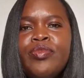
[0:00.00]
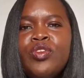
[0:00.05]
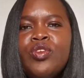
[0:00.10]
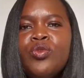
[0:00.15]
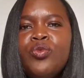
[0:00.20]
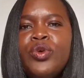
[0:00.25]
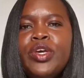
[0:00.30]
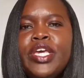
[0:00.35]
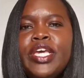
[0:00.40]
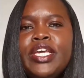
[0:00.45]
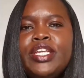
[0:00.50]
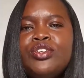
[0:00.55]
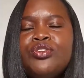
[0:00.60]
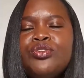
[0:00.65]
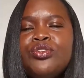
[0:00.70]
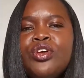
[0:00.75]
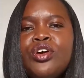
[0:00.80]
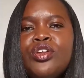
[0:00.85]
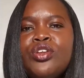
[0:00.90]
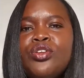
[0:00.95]
We do
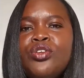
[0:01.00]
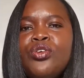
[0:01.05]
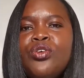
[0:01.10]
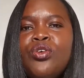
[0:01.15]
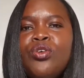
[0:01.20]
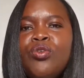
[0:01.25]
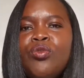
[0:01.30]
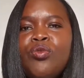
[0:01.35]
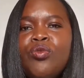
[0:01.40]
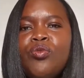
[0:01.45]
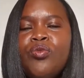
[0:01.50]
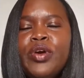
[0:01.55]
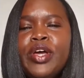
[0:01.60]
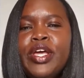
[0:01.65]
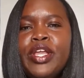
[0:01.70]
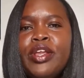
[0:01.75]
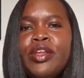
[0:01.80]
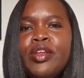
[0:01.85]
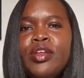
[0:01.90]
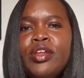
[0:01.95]
not know
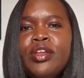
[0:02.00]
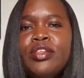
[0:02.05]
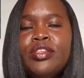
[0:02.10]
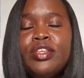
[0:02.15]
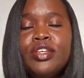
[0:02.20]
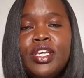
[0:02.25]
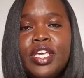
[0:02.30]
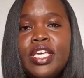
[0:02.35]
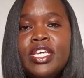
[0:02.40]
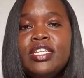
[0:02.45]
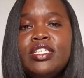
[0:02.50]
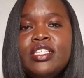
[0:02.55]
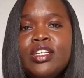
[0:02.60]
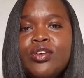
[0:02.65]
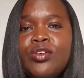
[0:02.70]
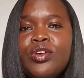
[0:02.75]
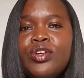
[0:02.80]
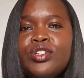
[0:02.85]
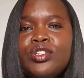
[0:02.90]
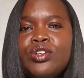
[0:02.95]
when the kids are
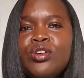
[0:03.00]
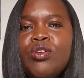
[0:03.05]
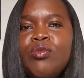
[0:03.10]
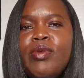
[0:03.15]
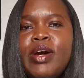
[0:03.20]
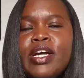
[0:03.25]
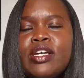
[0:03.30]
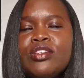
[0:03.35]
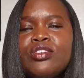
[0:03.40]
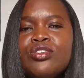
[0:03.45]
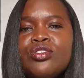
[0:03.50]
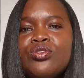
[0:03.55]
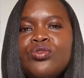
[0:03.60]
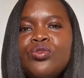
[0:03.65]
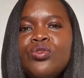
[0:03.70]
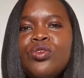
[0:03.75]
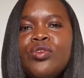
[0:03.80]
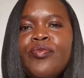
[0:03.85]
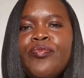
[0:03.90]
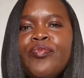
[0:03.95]
going to go back to
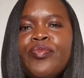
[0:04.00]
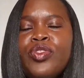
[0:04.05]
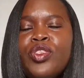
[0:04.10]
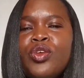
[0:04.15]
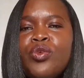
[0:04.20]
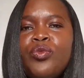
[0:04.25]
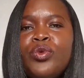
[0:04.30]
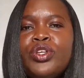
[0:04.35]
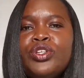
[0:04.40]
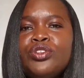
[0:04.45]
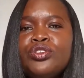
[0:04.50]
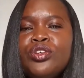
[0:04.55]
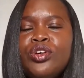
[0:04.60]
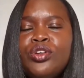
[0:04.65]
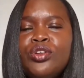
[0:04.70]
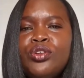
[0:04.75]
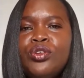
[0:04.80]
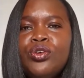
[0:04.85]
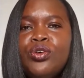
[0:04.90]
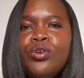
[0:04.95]
school. We do
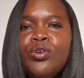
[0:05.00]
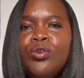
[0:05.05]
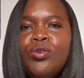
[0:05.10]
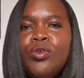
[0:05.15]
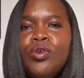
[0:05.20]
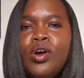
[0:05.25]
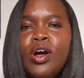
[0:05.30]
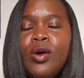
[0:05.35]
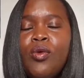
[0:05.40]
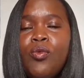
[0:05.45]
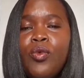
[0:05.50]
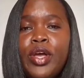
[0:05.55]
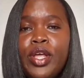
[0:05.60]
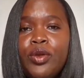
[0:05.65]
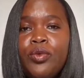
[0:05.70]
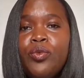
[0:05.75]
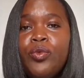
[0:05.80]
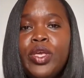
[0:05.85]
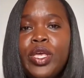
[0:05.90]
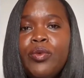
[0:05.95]
not know
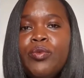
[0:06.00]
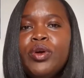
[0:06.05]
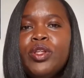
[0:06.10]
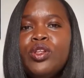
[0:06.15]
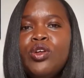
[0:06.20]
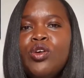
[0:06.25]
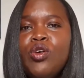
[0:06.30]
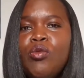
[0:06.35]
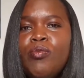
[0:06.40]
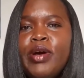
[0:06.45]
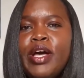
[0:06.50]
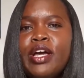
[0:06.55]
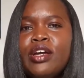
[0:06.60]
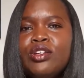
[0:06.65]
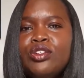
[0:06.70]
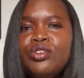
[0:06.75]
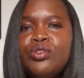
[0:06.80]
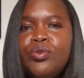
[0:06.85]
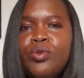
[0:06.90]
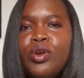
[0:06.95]
when we will go back
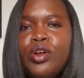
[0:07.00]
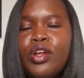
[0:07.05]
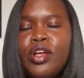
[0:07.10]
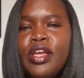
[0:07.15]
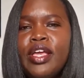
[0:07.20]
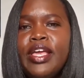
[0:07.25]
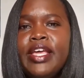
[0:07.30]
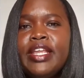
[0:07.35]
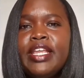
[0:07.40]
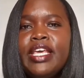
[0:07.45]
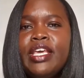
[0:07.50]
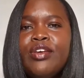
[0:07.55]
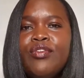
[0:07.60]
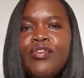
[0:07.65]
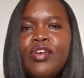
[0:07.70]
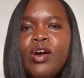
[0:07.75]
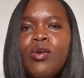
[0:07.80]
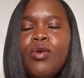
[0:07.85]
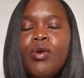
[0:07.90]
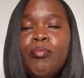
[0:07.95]
to work and if
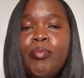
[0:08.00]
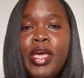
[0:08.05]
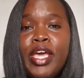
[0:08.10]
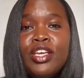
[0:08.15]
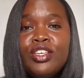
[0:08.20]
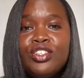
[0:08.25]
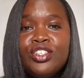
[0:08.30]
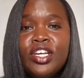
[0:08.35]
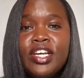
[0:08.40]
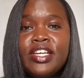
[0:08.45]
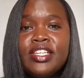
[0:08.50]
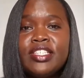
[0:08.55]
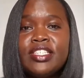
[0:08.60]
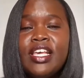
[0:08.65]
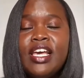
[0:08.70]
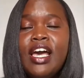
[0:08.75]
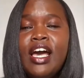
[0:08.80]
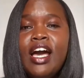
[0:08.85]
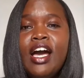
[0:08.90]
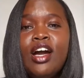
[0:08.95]
our paychecks
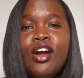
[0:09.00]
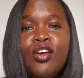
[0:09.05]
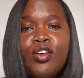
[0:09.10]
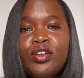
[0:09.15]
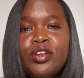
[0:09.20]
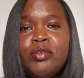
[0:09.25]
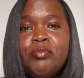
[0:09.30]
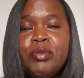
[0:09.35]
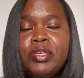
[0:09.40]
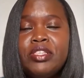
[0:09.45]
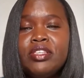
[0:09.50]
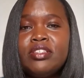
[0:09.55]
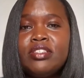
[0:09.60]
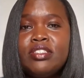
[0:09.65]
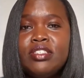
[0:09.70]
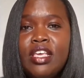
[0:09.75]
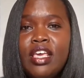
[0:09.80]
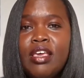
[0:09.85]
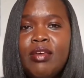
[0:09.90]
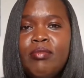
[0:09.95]
are going to be the
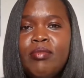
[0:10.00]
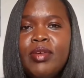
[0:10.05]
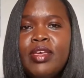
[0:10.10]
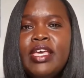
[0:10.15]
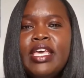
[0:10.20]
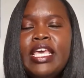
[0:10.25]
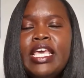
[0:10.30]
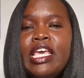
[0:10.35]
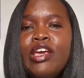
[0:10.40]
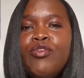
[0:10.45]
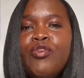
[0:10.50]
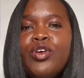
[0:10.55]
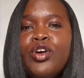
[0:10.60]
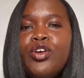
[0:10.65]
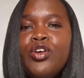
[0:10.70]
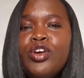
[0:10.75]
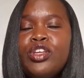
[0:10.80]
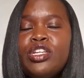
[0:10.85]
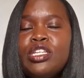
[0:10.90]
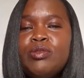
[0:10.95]
same, if we are
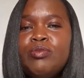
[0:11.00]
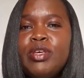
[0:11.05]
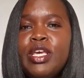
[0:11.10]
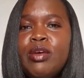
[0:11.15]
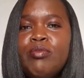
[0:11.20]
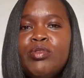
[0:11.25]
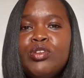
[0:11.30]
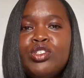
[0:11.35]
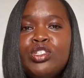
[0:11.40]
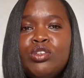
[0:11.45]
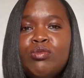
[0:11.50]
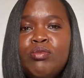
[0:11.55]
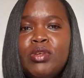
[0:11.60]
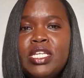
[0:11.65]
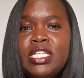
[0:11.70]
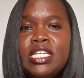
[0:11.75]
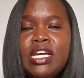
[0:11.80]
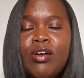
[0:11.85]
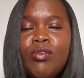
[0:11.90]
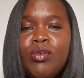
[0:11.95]
going to be able to
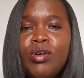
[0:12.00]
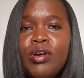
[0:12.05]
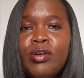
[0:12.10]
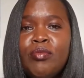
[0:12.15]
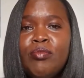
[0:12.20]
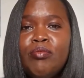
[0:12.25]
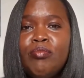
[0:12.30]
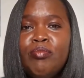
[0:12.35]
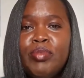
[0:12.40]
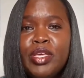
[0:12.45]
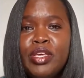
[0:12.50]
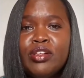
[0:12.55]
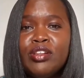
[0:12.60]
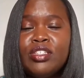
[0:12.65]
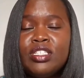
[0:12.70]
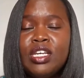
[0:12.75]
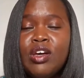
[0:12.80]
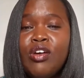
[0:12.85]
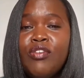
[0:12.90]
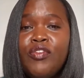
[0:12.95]
meet our
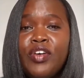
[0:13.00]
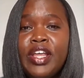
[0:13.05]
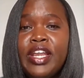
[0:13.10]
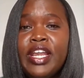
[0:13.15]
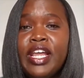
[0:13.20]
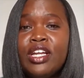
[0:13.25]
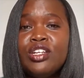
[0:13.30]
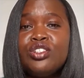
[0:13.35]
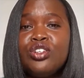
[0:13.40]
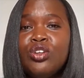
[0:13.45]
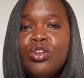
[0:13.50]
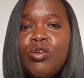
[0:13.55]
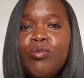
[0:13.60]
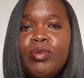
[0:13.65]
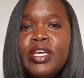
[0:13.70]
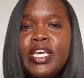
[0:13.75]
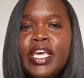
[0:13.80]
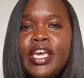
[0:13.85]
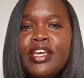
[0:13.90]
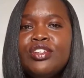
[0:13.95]
bills, our financial
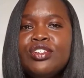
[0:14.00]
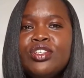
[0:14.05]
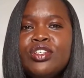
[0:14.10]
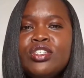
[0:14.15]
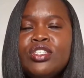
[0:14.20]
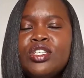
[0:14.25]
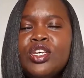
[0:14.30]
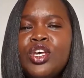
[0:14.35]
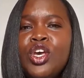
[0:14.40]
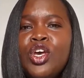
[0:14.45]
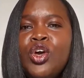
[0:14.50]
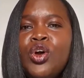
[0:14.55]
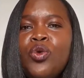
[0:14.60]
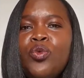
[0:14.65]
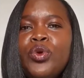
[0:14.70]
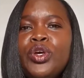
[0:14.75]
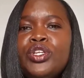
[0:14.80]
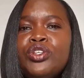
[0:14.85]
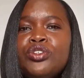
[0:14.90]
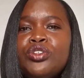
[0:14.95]
obligations.
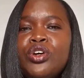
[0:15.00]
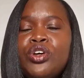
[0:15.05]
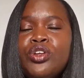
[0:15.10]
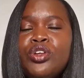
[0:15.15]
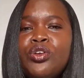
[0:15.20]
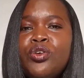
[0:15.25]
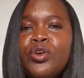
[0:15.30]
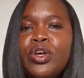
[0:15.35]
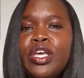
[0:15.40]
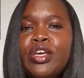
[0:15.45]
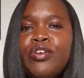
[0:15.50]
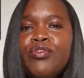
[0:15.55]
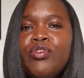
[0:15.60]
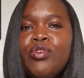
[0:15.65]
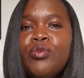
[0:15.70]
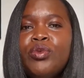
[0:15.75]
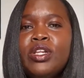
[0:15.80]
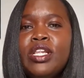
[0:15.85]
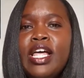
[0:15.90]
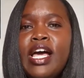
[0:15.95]
We do not know if we
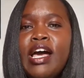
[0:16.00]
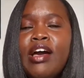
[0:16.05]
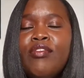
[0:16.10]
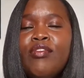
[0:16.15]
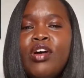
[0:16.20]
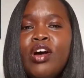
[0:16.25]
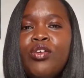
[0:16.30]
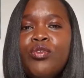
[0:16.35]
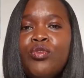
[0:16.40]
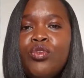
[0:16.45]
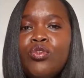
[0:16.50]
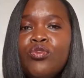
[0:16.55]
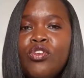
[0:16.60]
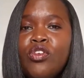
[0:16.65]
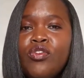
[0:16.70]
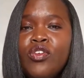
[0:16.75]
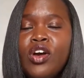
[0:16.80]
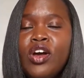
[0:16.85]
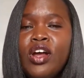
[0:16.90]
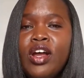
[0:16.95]
will have a roof
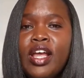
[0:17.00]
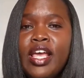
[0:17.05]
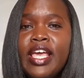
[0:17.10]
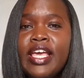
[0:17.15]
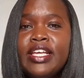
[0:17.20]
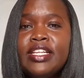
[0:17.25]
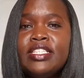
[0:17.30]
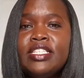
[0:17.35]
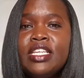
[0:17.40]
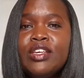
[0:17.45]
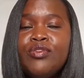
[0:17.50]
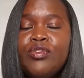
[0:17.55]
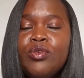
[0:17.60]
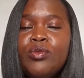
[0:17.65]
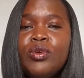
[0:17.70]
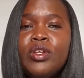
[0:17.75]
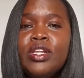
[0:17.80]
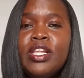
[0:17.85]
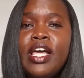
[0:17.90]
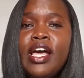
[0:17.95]
over our heads, if we
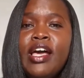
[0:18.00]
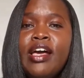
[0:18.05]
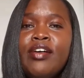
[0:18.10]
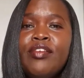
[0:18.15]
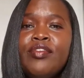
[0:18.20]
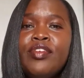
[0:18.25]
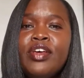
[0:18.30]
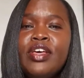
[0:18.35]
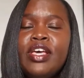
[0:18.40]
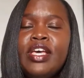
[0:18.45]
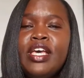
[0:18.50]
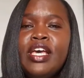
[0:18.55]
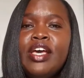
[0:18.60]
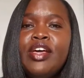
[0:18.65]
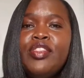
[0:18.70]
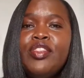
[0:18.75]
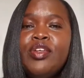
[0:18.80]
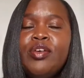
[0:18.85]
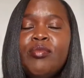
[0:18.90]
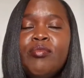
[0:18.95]
will have
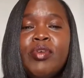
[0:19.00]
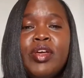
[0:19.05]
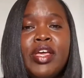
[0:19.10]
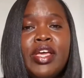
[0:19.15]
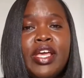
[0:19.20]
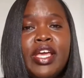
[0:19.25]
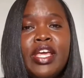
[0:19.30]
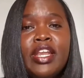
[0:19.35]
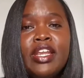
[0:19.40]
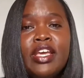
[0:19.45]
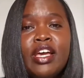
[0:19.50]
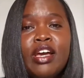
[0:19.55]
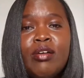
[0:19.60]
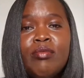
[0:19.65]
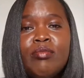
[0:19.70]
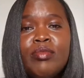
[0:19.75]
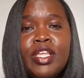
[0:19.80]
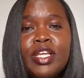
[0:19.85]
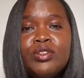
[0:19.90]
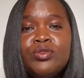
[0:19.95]
the
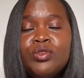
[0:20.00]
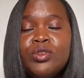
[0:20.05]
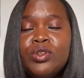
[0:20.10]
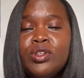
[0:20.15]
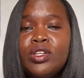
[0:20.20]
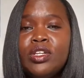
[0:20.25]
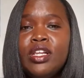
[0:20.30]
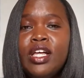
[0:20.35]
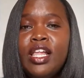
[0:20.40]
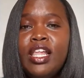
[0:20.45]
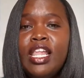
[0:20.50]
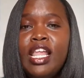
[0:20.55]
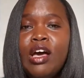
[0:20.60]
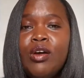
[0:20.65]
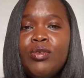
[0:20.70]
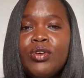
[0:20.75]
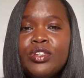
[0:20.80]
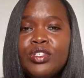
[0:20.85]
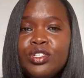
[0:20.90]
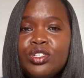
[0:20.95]
income that will
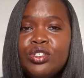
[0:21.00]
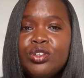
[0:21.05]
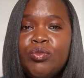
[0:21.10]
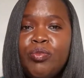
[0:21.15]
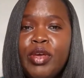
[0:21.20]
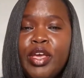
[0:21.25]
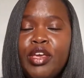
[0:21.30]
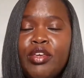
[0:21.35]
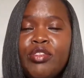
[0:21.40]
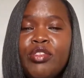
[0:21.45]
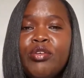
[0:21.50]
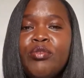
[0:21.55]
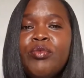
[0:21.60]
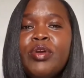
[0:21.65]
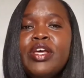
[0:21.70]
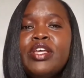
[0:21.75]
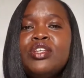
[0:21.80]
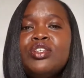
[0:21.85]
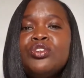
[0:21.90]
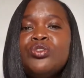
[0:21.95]
allow us to pay the
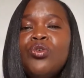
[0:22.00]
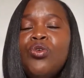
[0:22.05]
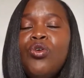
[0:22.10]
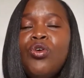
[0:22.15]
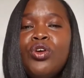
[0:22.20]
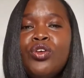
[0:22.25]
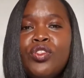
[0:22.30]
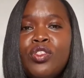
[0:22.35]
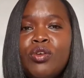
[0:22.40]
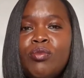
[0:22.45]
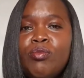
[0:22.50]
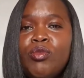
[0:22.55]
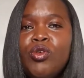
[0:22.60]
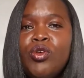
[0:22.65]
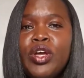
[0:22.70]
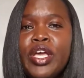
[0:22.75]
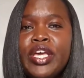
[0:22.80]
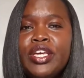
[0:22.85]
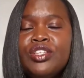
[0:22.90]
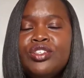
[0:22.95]
rent or the
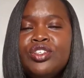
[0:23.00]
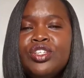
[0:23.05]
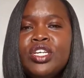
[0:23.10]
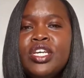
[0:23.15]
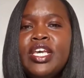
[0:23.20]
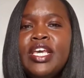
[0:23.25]
mortgage.